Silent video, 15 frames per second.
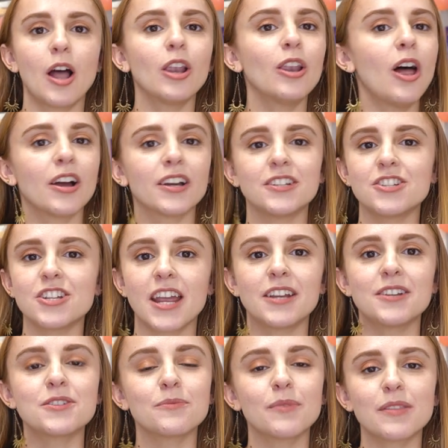A lot can
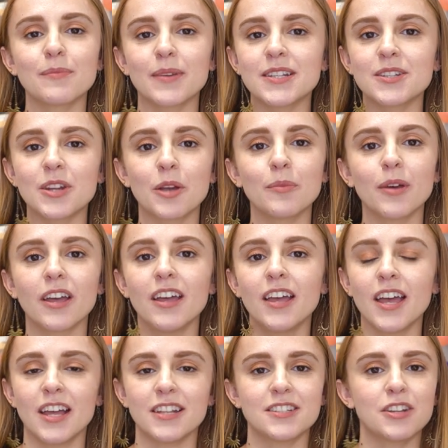change with my stoma
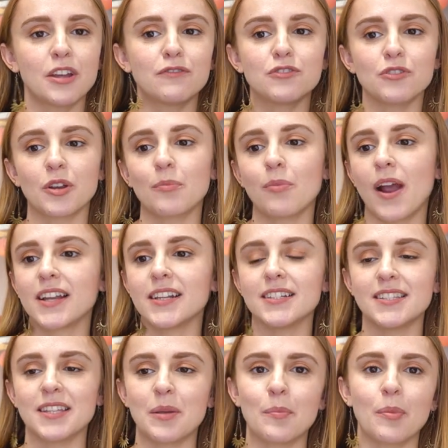and stuff during
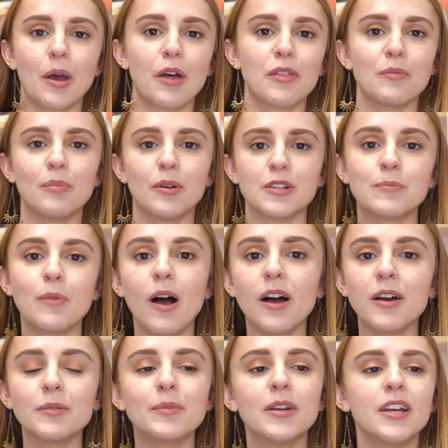pregnancy and birth and
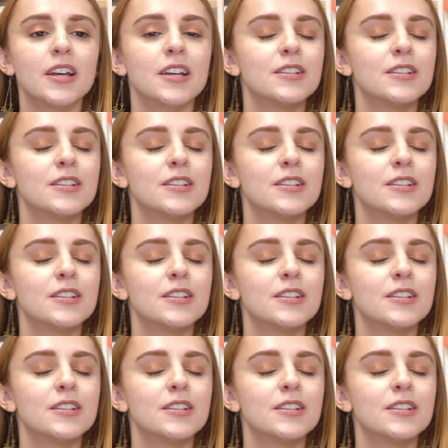postpartum,